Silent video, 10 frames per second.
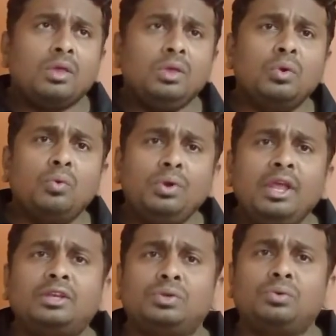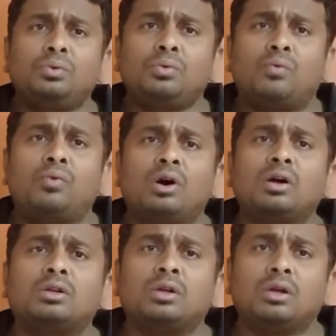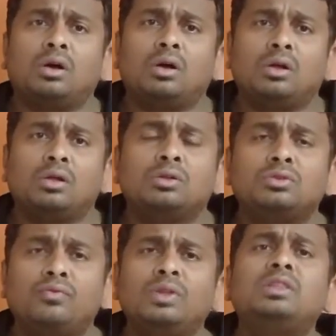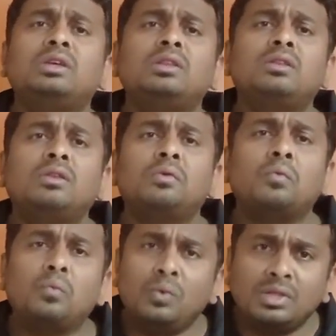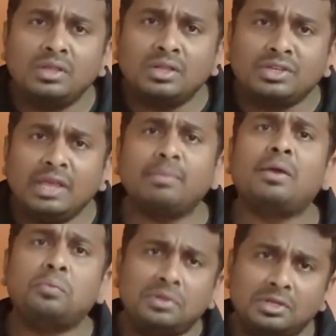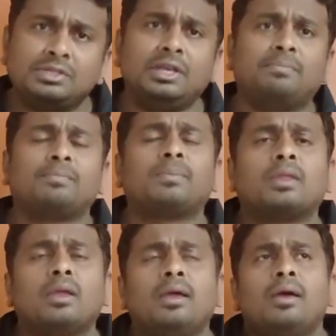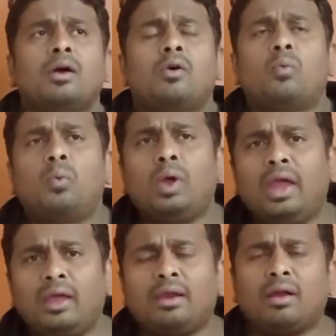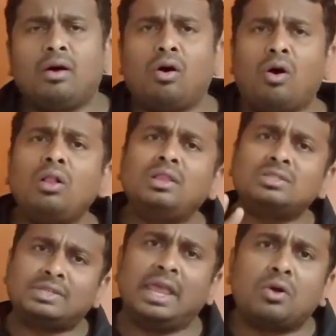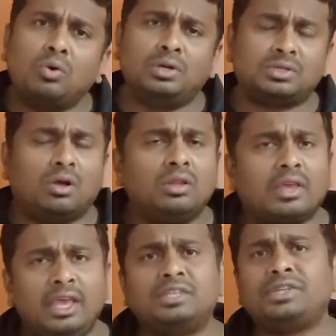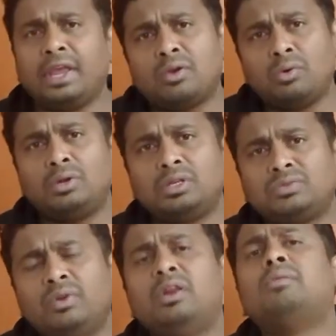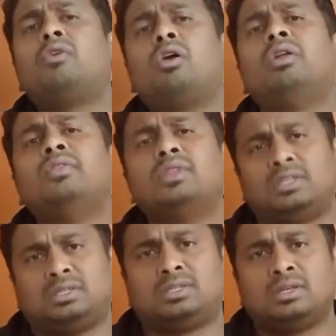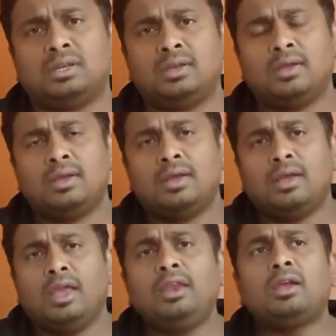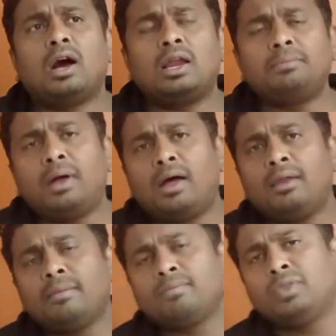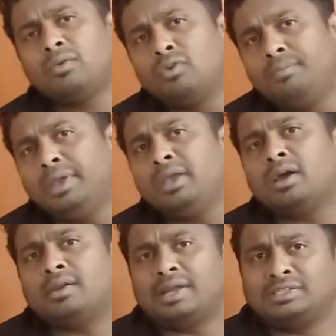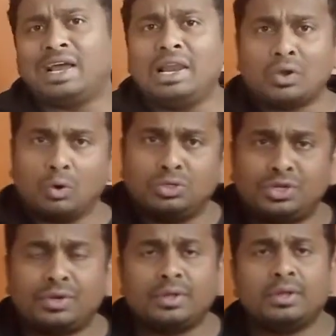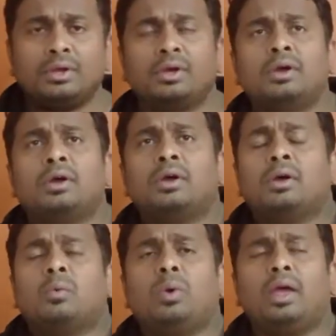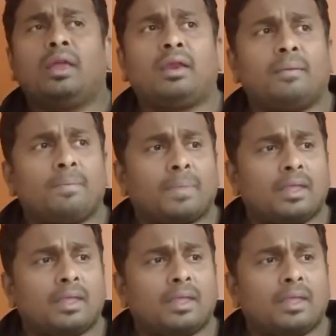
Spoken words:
you need to work within the team and with the team, where all the key stakeholders will involve in this. In Kanban, there would be an agile coach, where